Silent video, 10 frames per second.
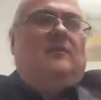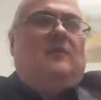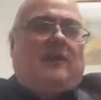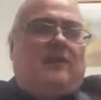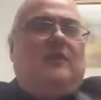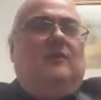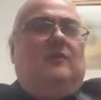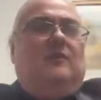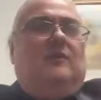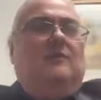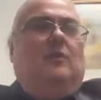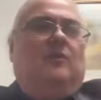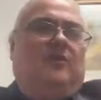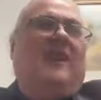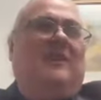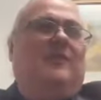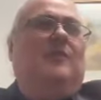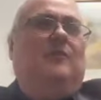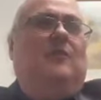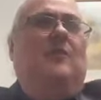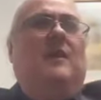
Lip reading: destined or slated for